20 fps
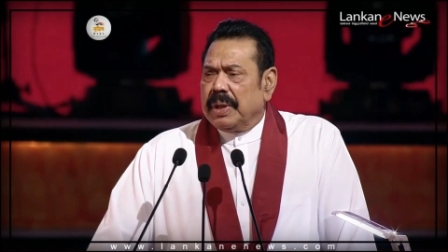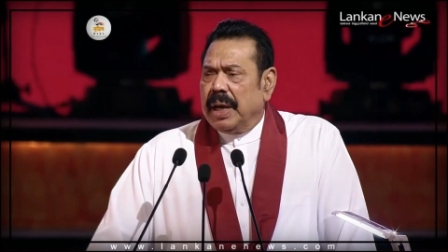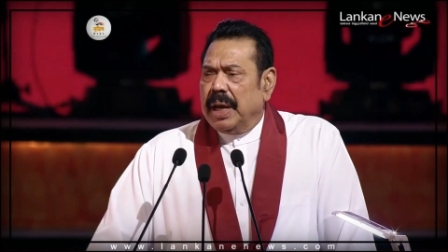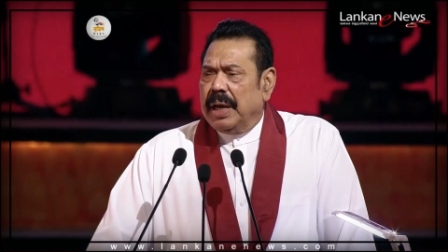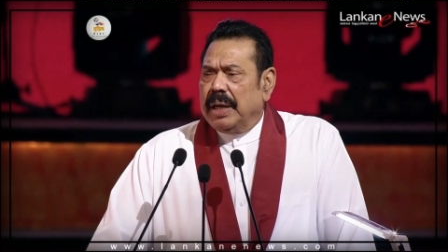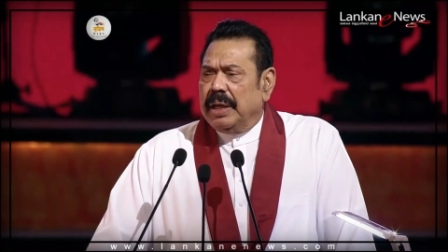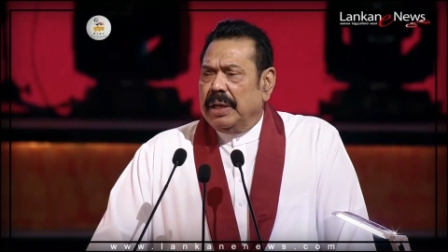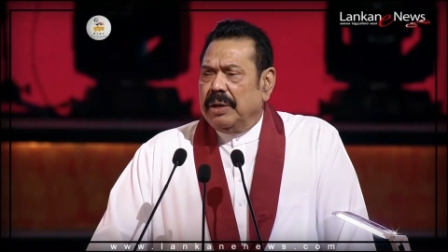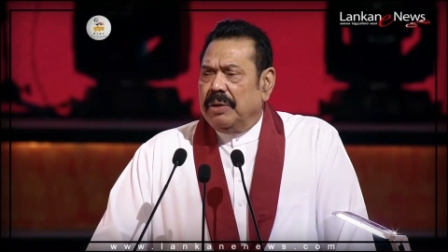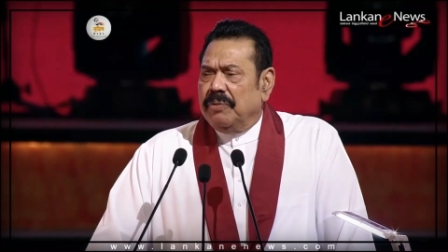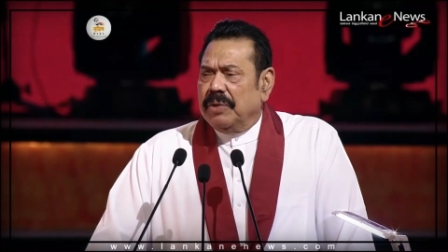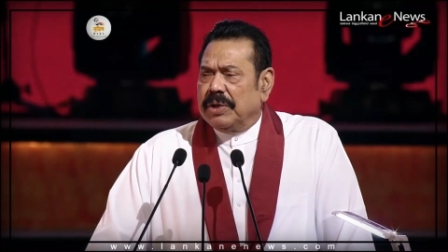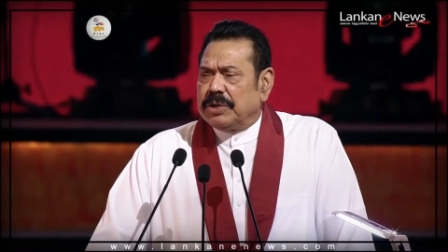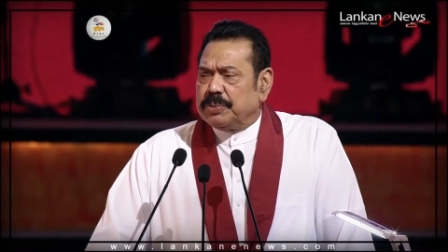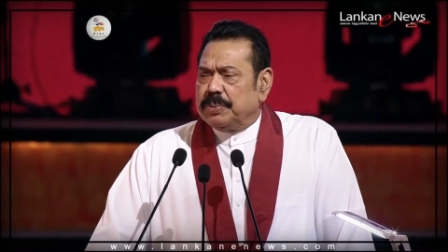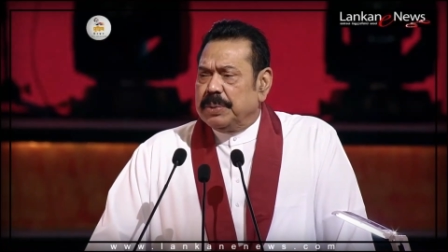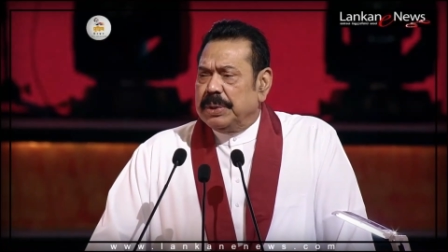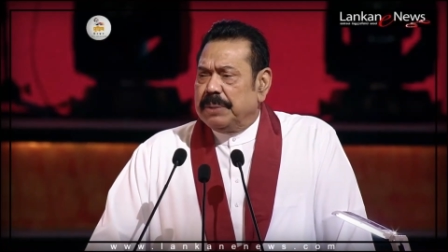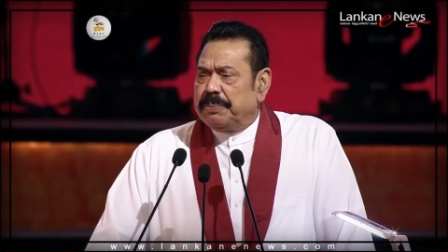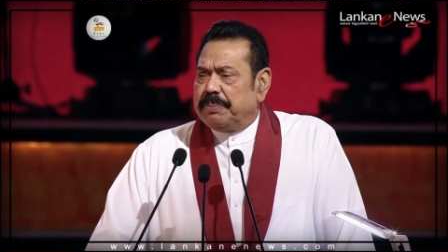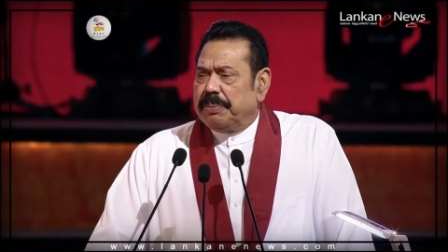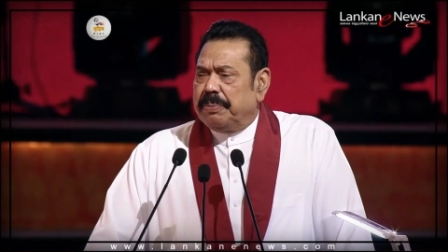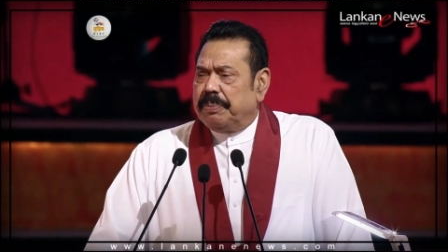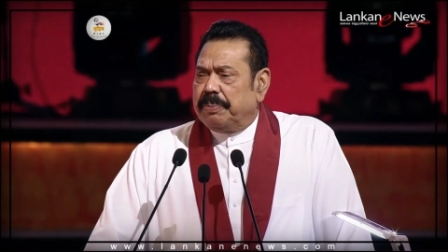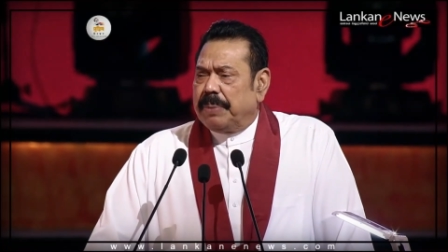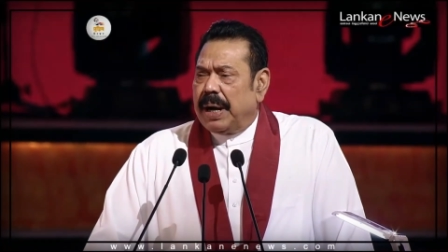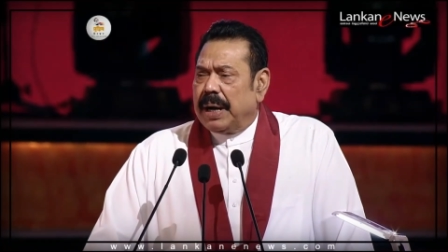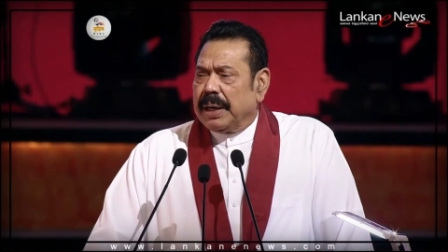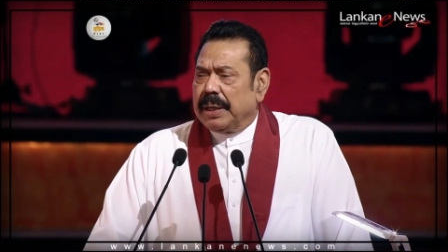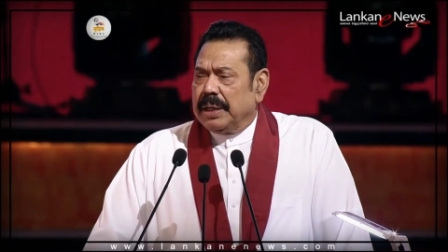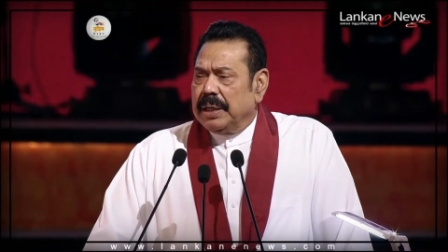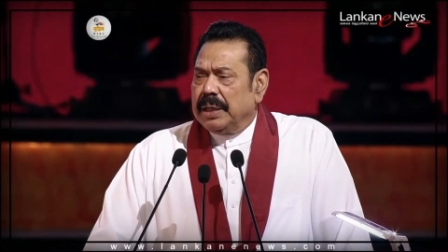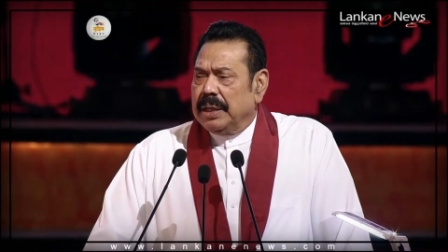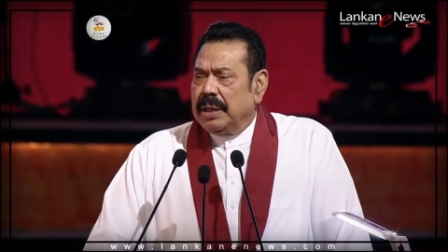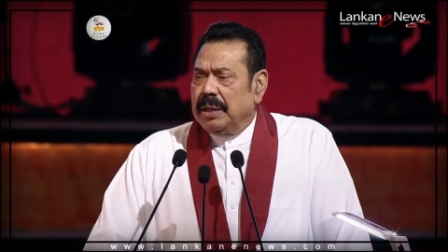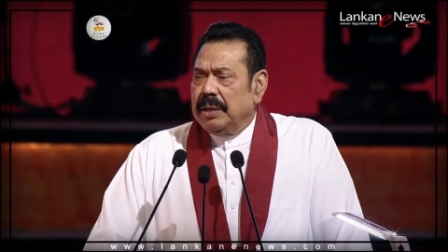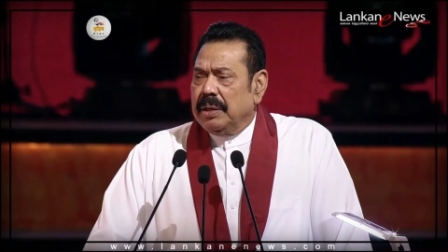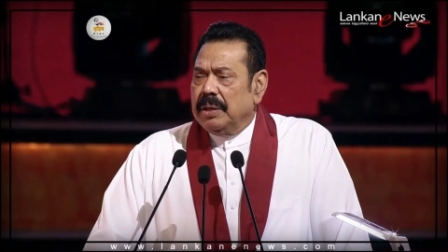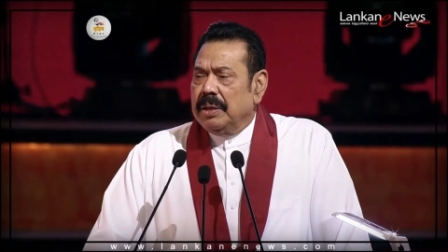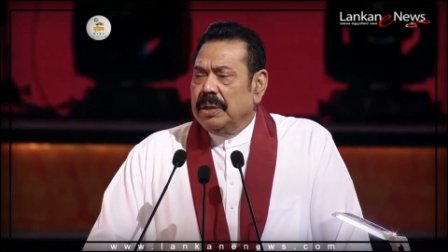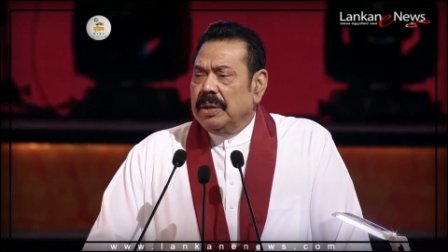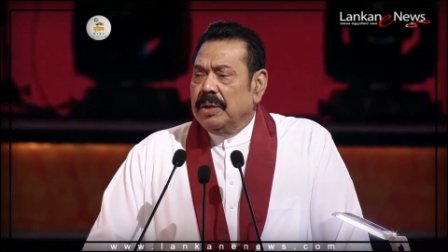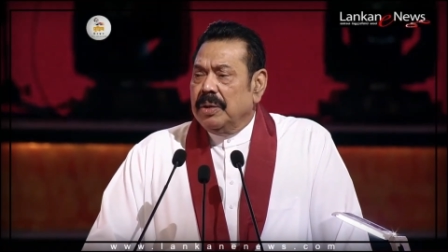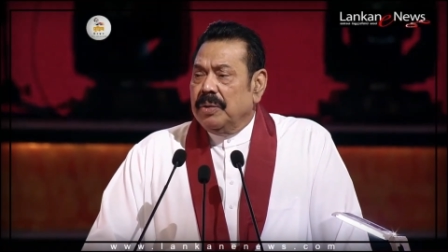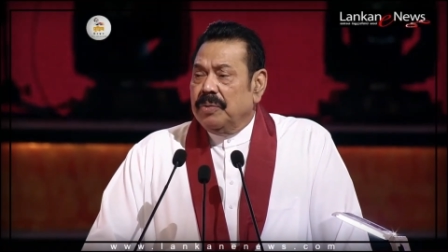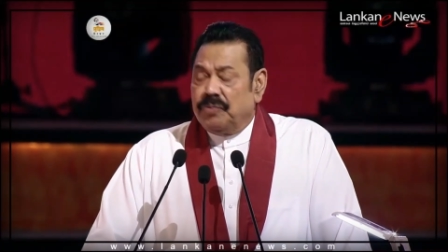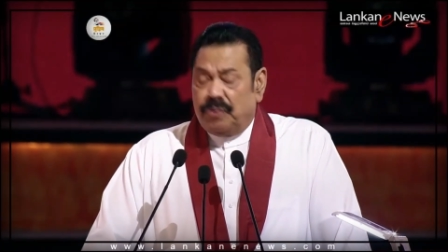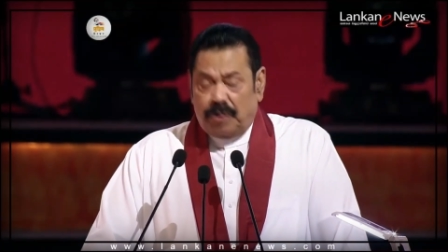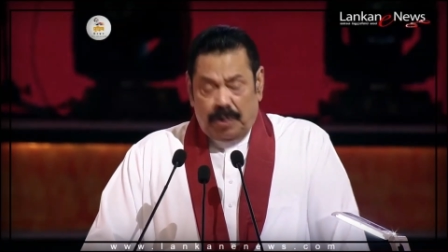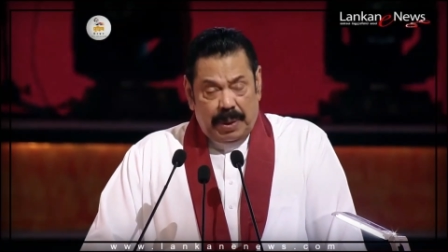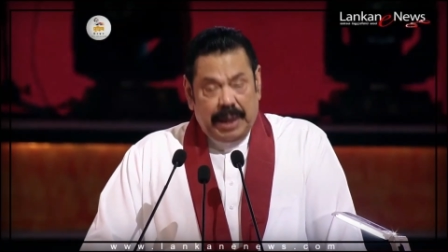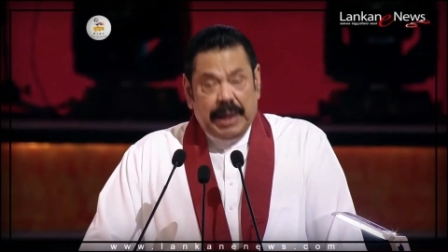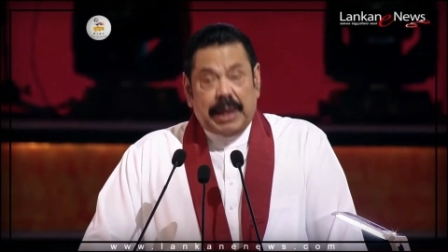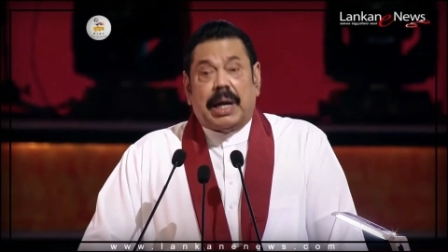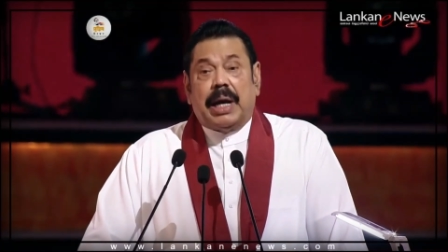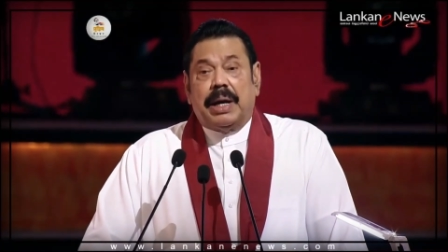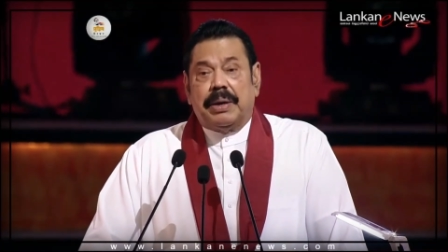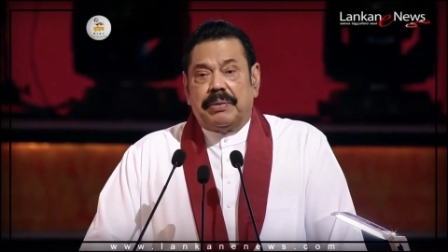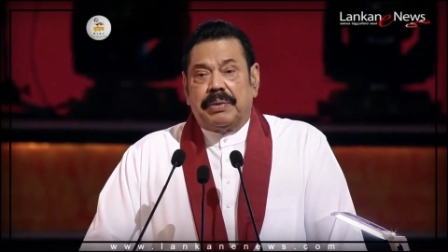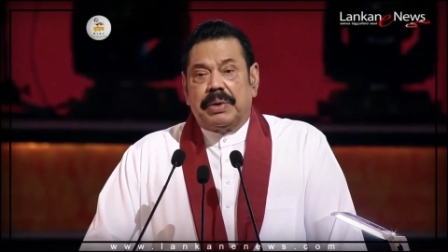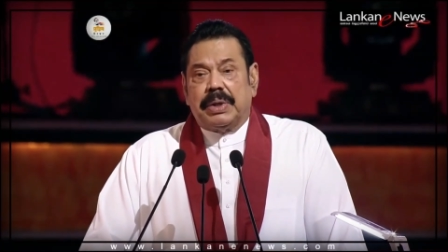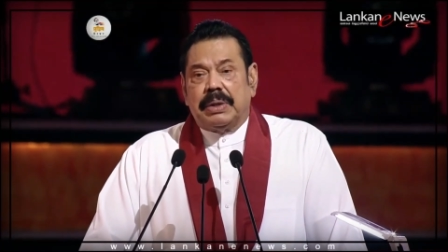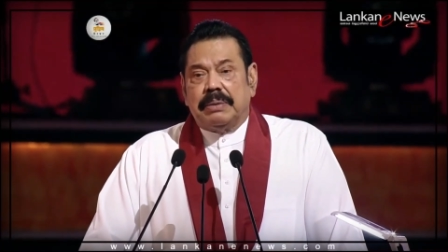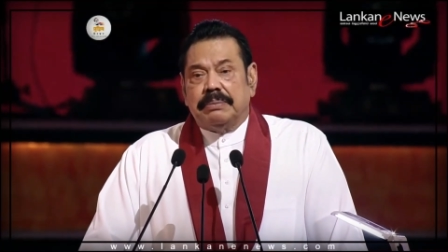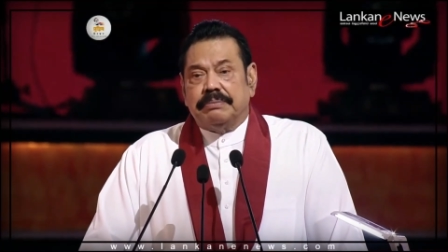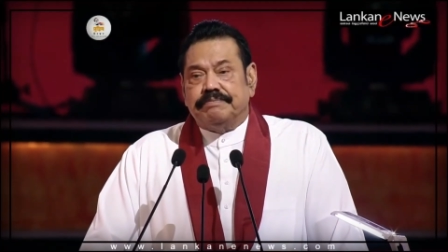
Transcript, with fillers: and investment partner for my country.